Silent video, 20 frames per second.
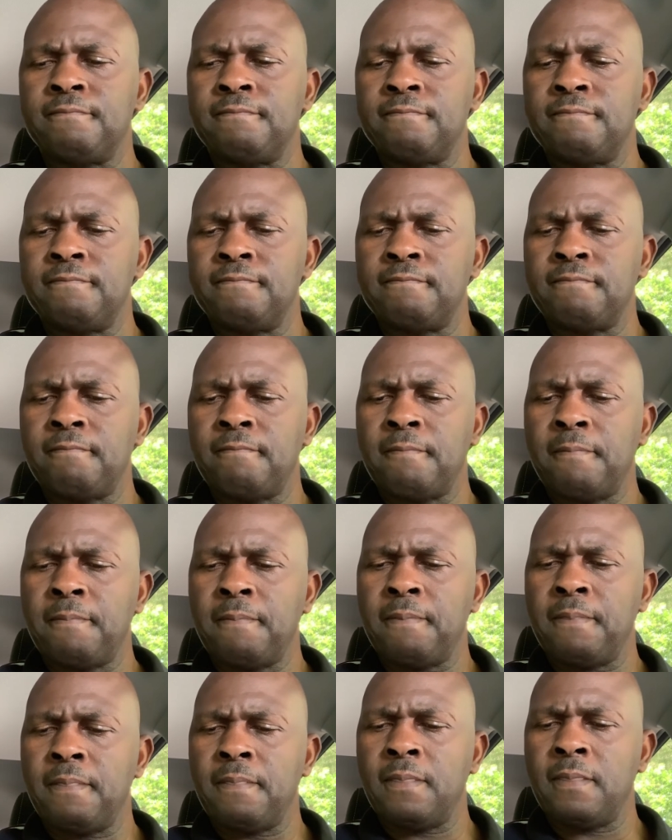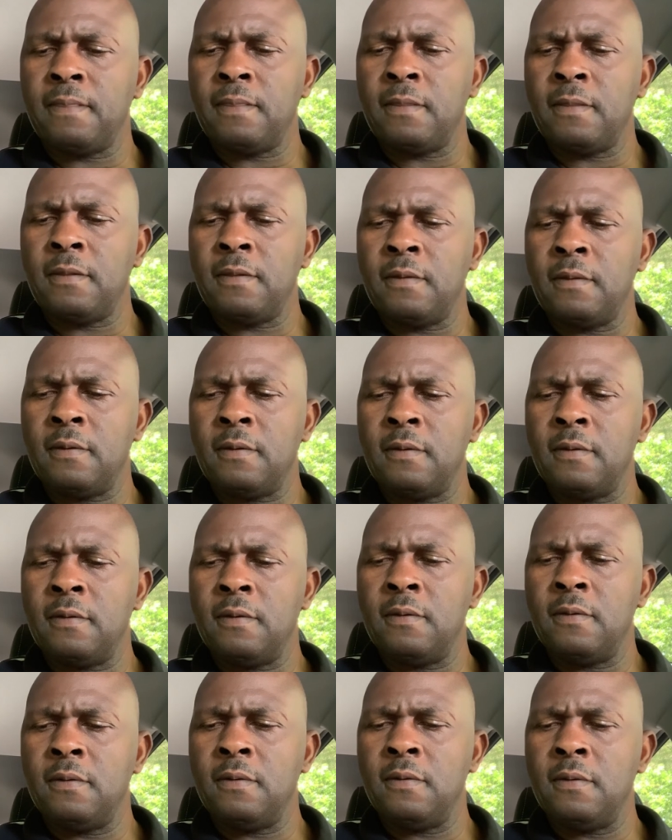
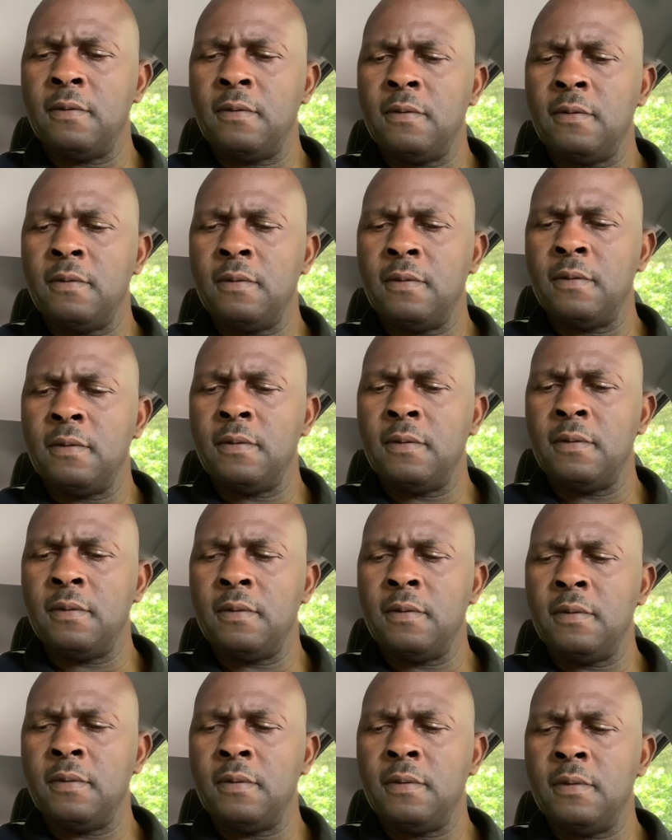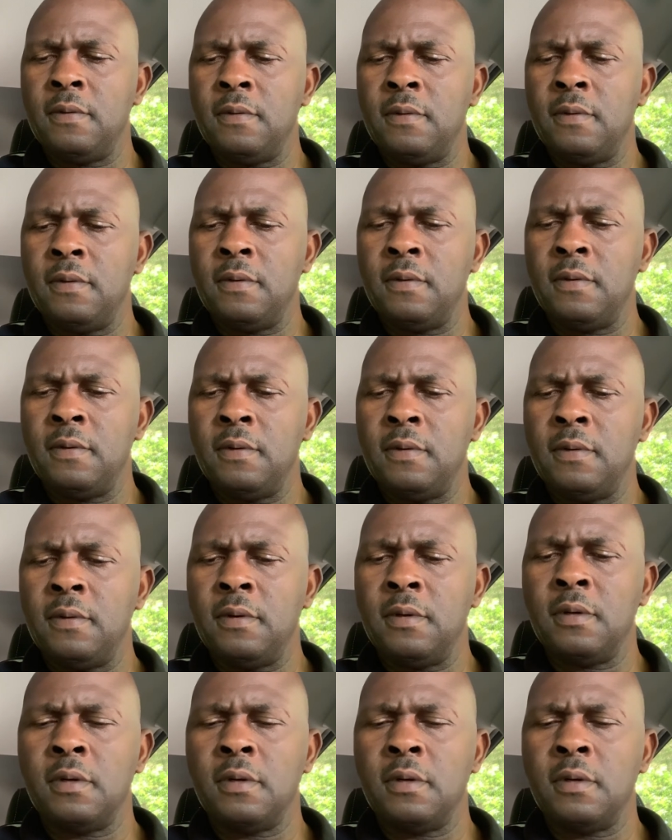No one is speaking in this clip.